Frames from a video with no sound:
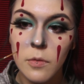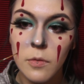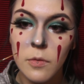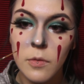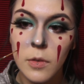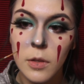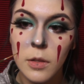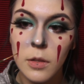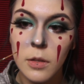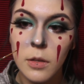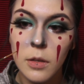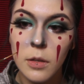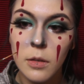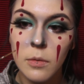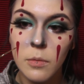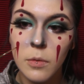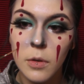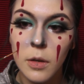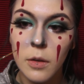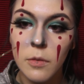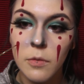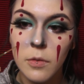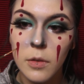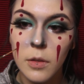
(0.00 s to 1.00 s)
Fill it in
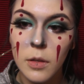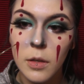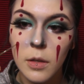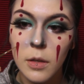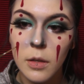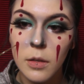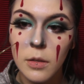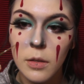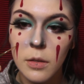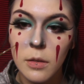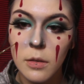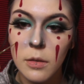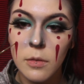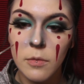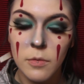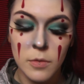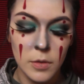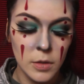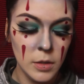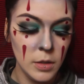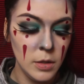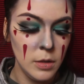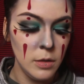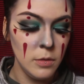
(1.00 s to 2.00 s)
where I feel like I didn't
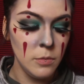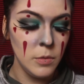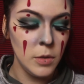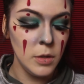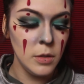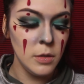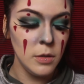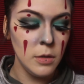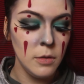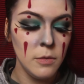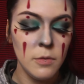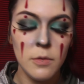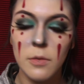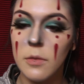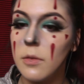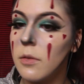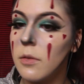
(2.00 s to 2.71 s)
fill it in well enough.